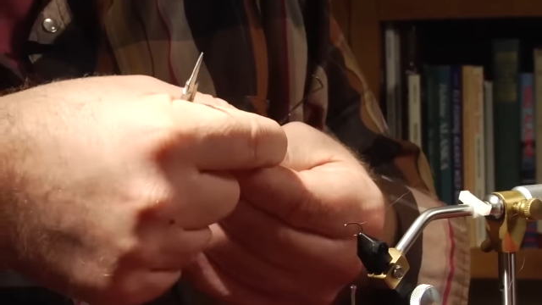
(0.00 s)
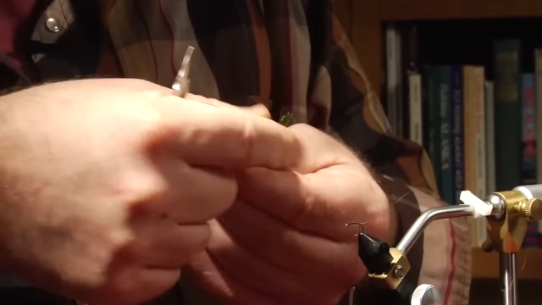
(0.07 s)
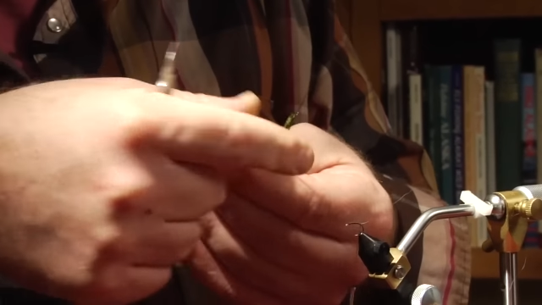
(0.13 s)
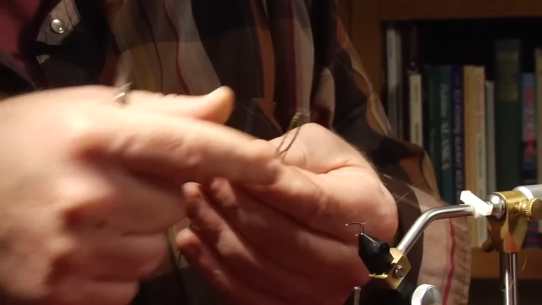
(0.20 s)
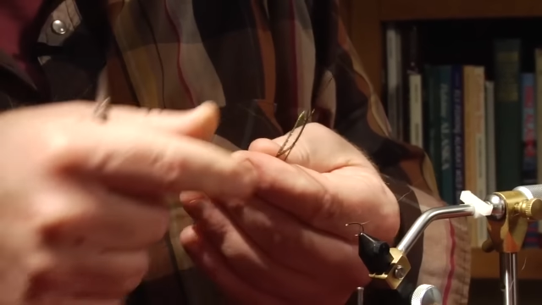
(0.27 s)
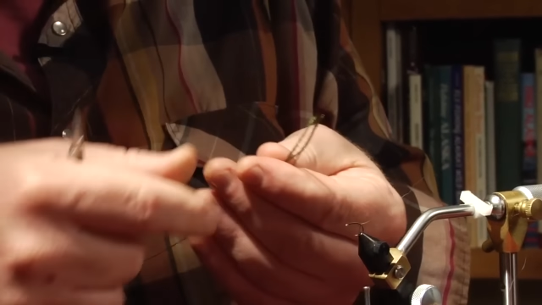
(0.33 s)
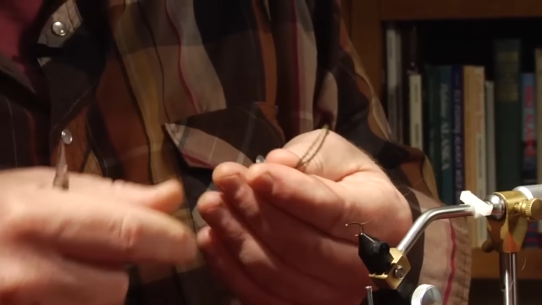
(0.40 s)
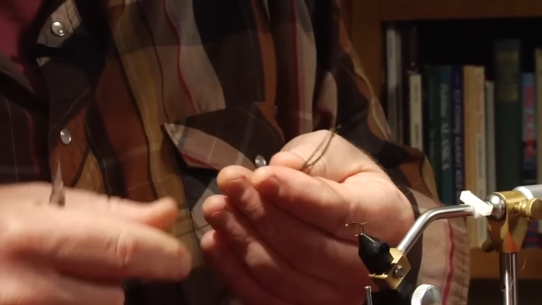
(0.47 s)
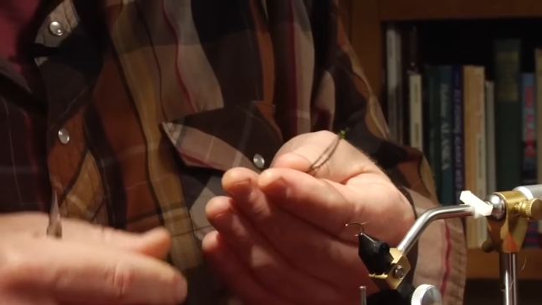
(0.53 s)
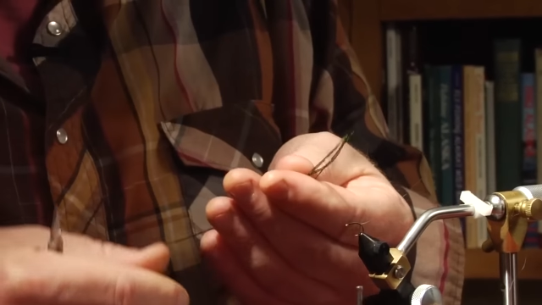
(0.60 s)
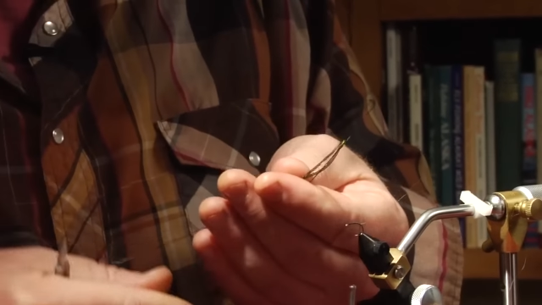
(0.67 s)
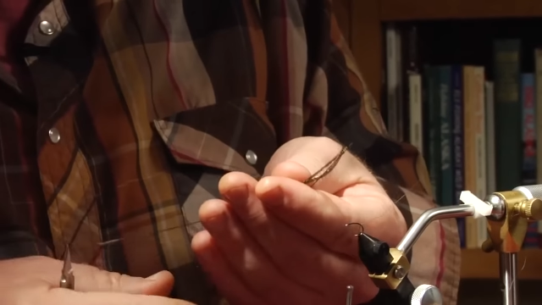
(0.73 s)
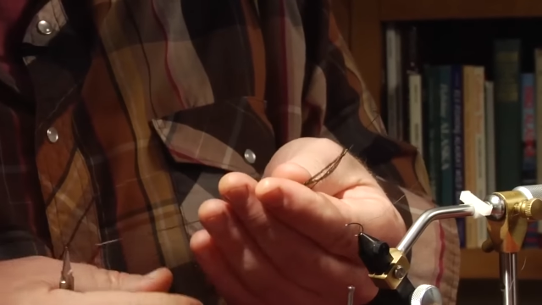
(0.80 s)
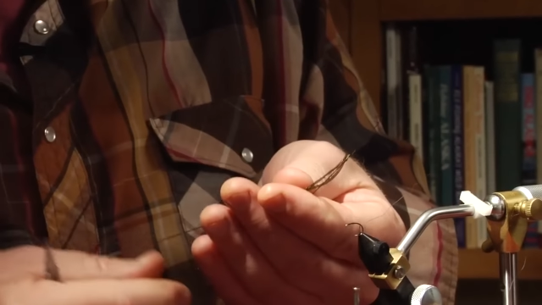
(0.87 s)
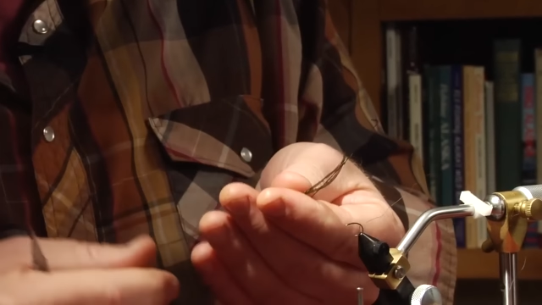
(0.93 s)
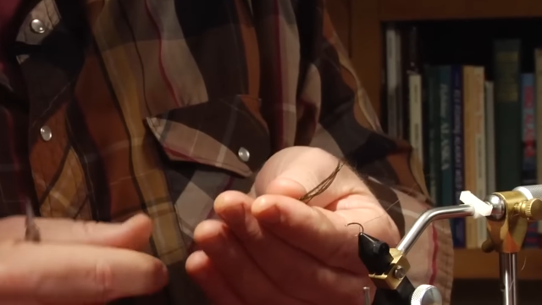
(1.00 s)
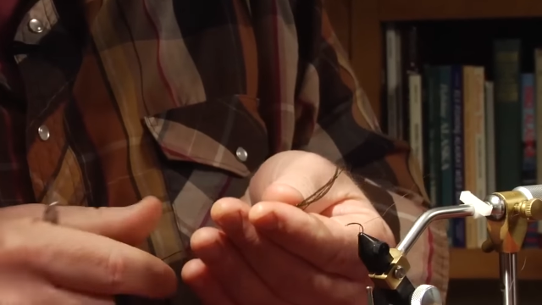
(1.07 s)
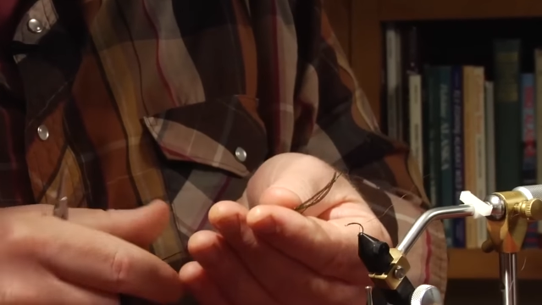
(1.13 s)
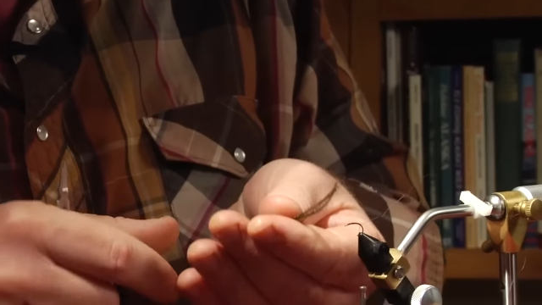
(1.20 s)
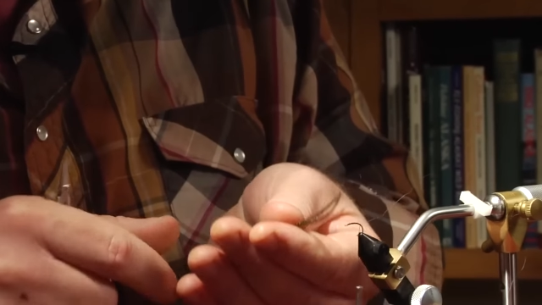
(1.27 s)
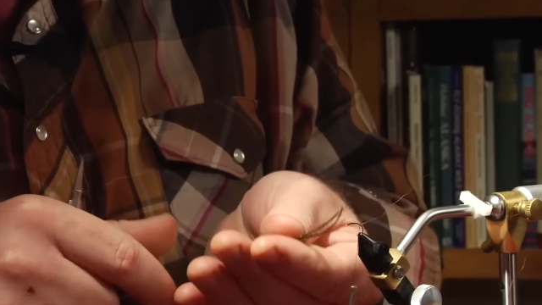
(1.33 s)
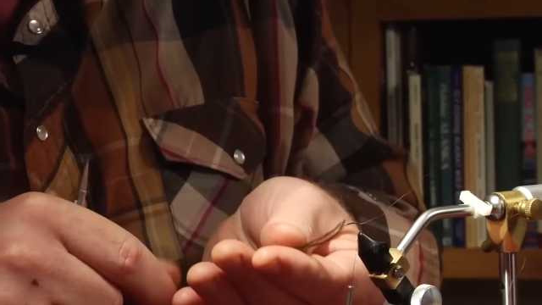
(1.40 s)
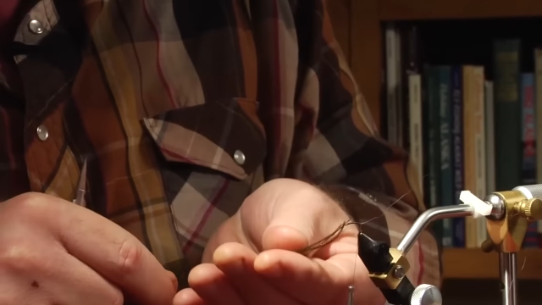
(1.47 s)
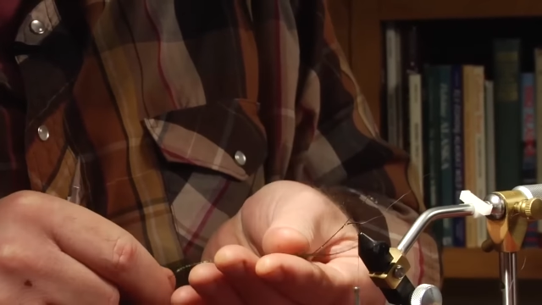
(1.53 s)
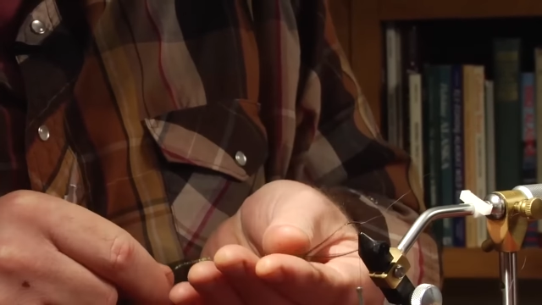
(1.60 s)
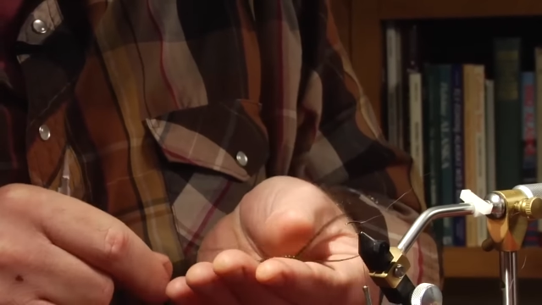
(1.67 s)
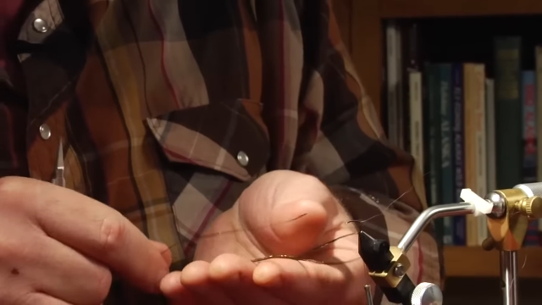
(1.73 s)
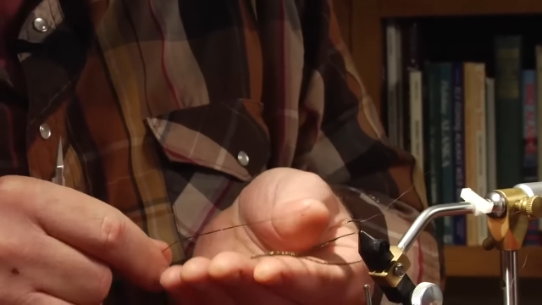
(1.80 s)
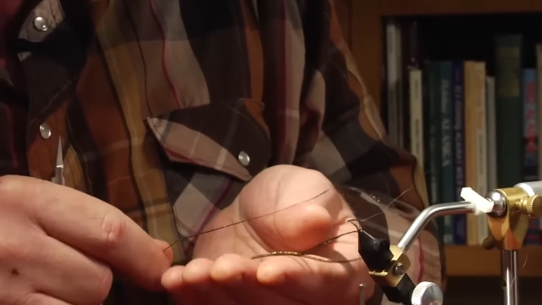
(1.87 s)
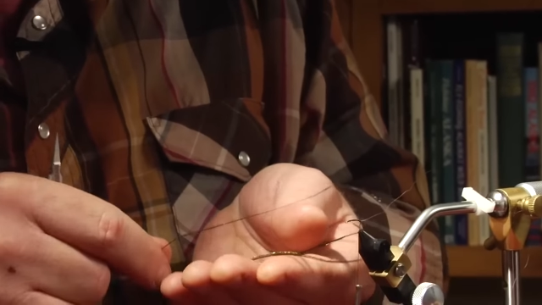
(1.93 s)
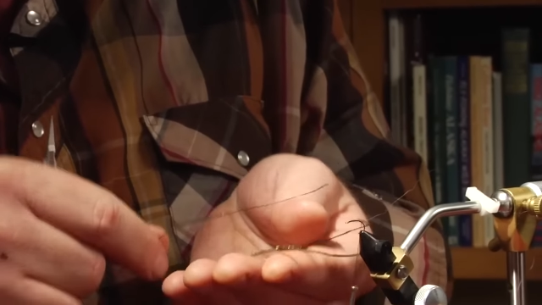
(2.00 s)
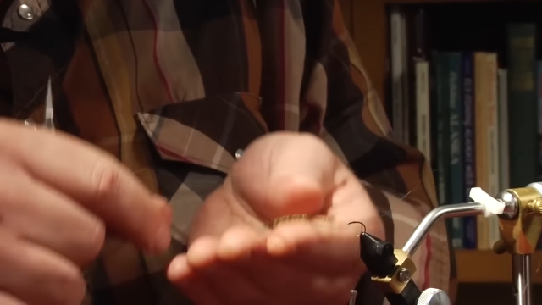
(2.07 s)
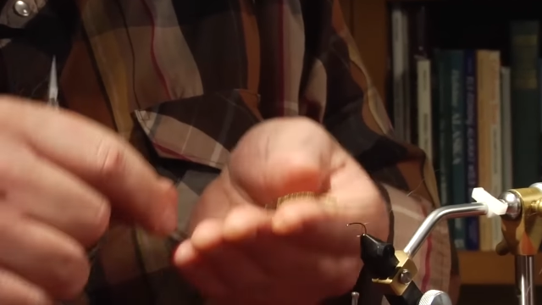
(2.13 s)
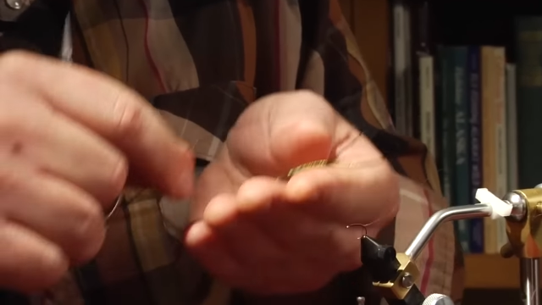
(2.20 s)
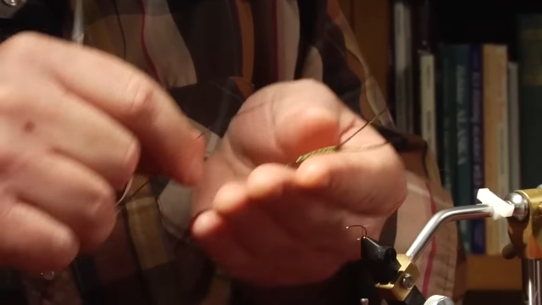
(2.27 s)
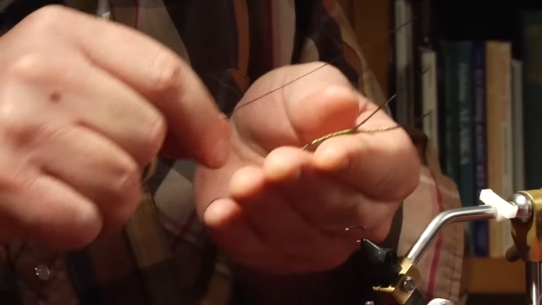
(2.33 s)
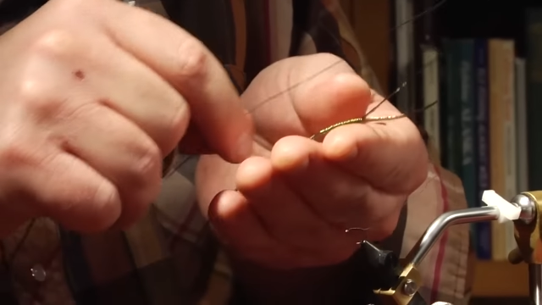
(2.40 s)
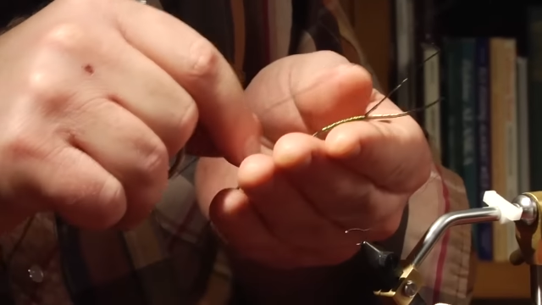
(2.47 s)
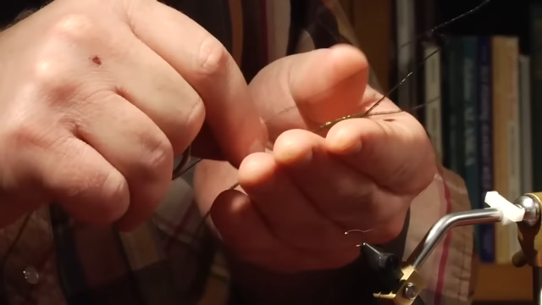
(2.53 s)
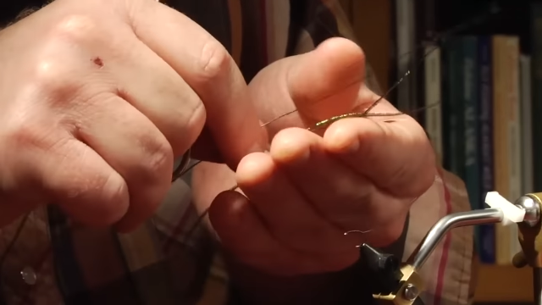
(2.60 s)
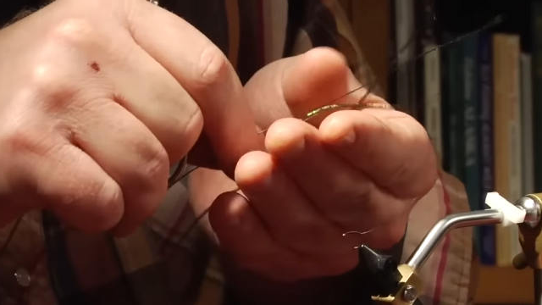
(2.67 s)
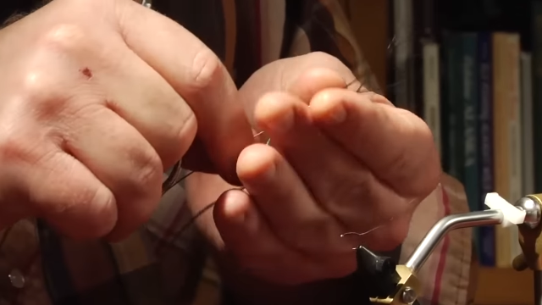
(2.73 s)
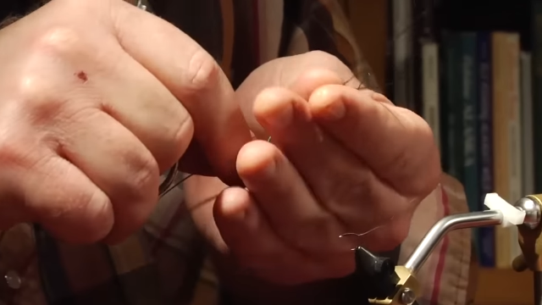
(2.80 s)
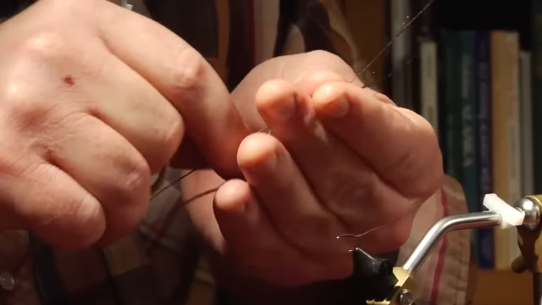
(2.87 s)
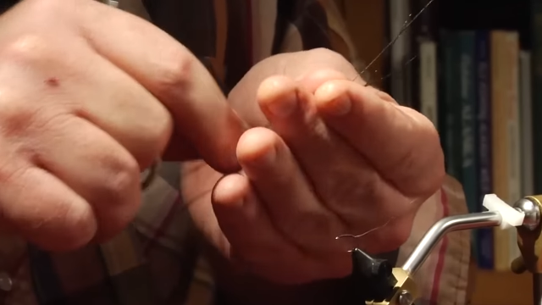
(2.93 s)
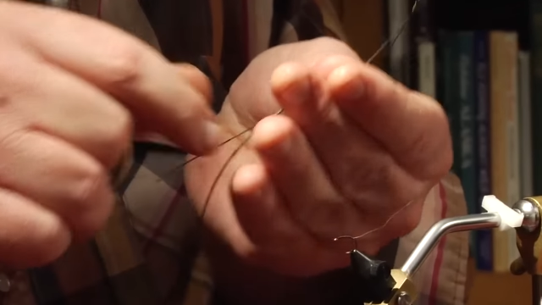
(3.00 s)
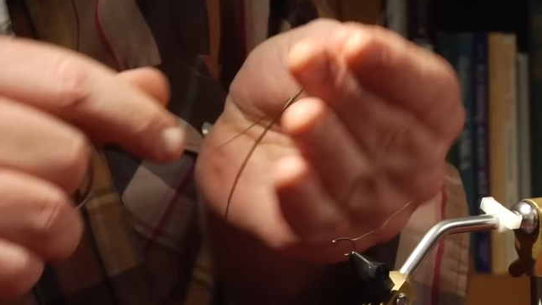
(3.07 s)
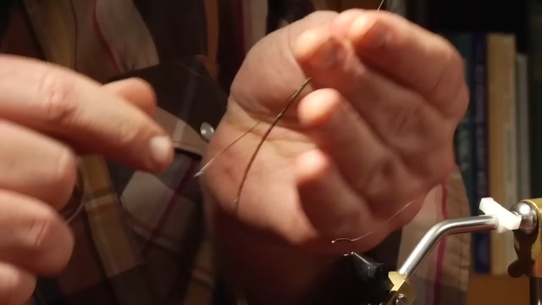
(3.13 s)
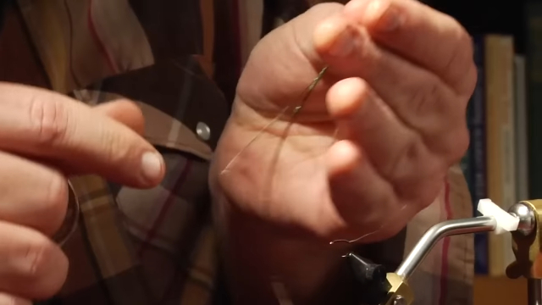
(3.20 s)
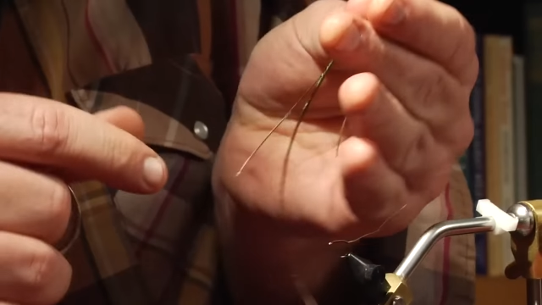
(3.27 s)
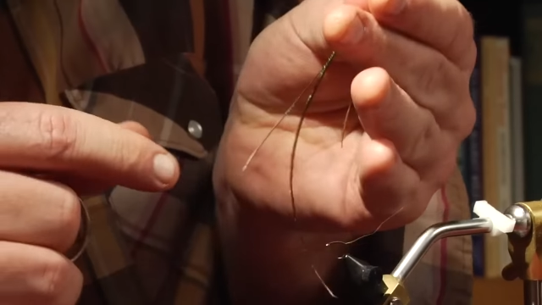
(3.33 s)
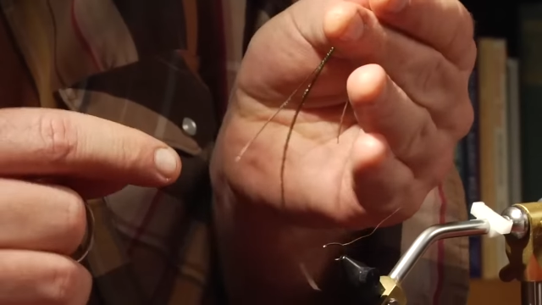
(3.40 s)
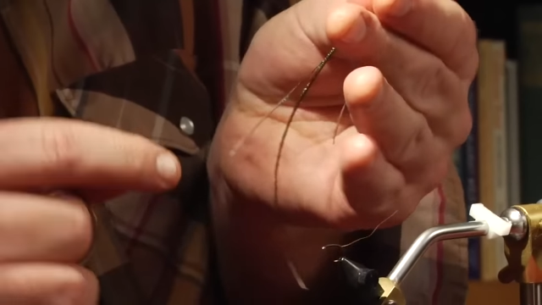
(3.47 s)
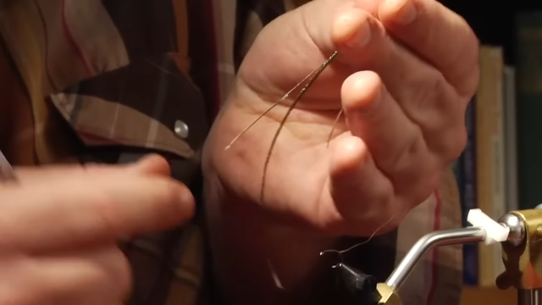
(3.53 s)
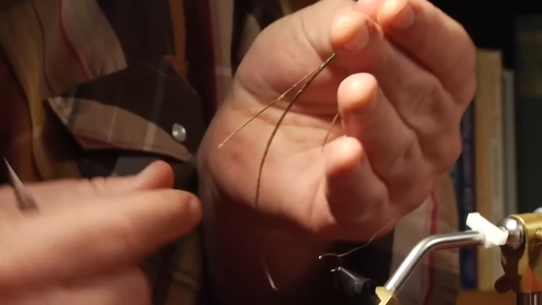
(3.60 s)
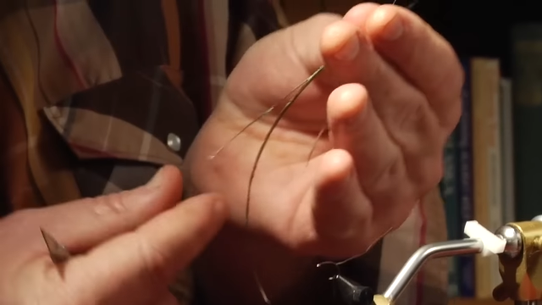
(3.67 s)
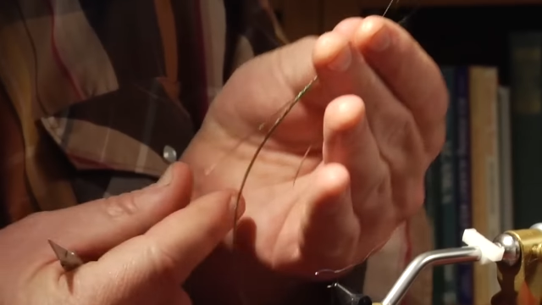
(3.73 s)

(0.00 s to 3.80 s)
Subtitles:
(no speaker visible)